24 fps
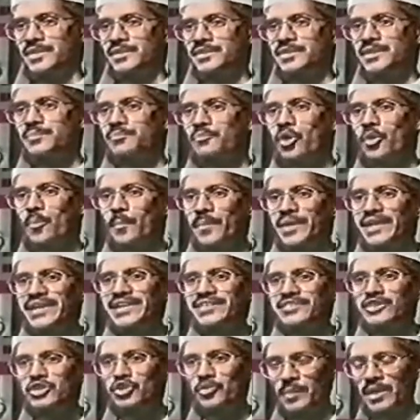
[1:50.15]
The moment He
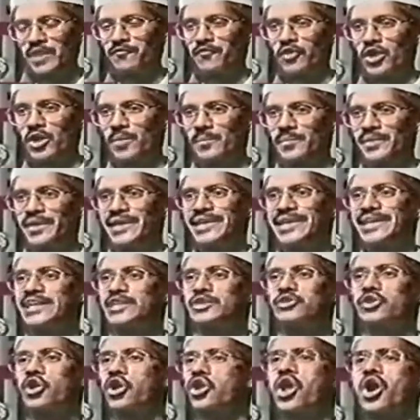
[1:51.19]
takes a human form, He
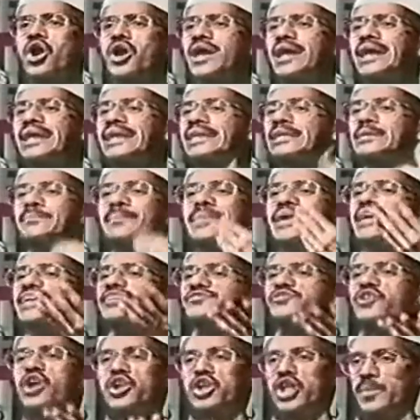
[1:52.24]
no longer remains
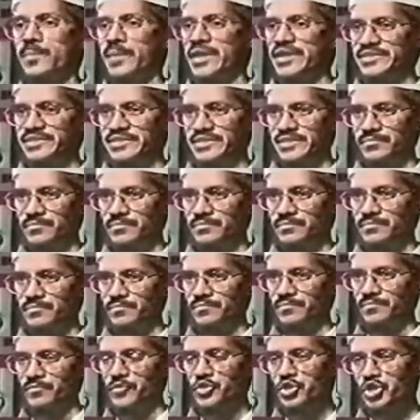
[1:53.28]
God Almighty.
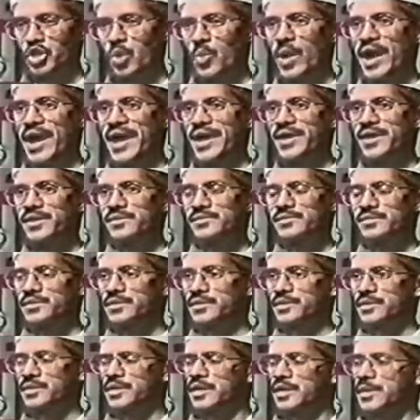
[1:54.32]
You know why?
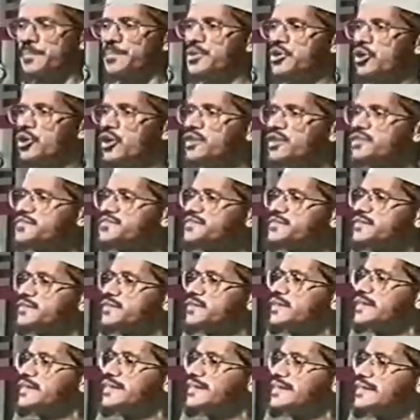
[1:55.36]
Because
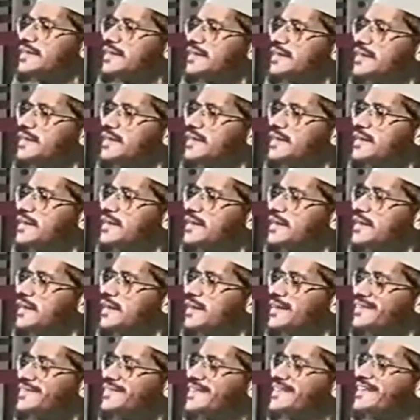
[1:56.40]

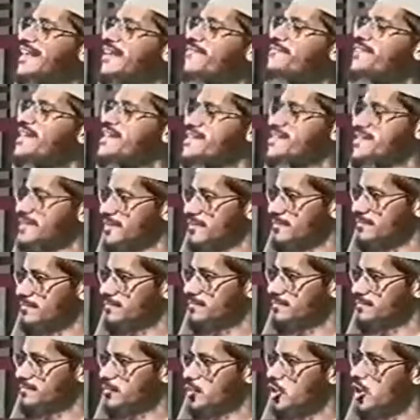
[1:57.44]
the definition
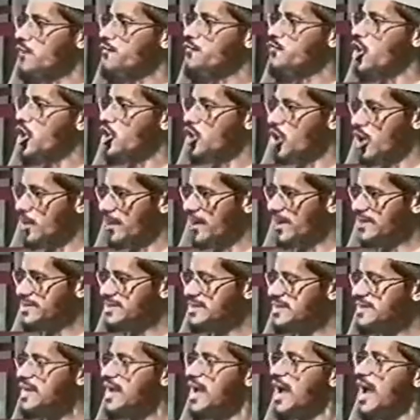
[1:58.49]
of God
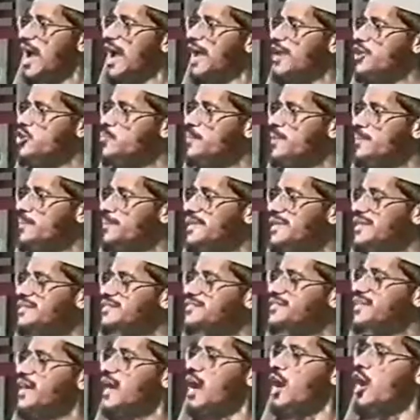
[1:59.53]
Almighty and human
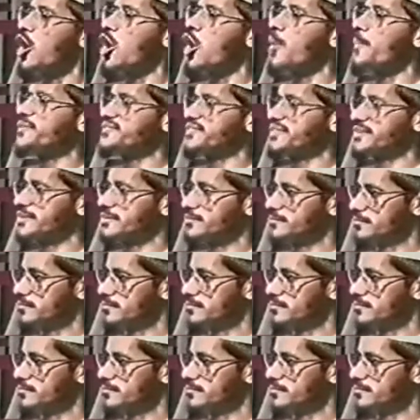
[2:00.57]
beings are opposite.